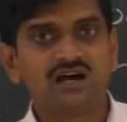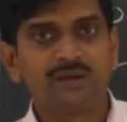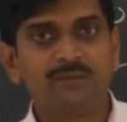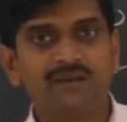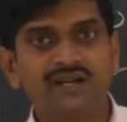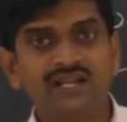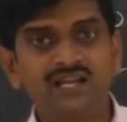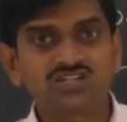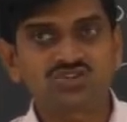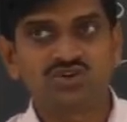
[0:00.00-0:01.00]

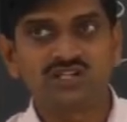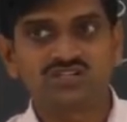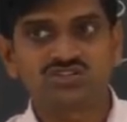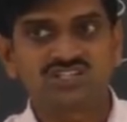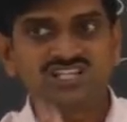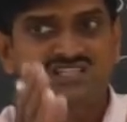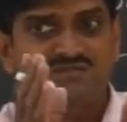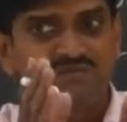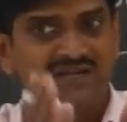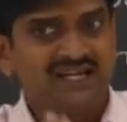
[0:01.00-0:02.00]
Middle Stone Age. So this
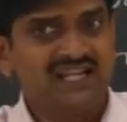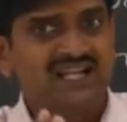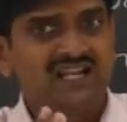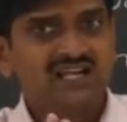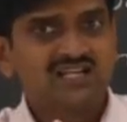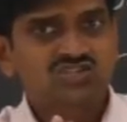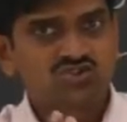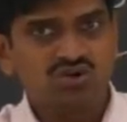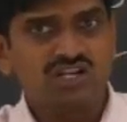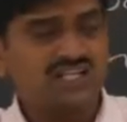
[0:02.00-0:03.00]
Middle Stone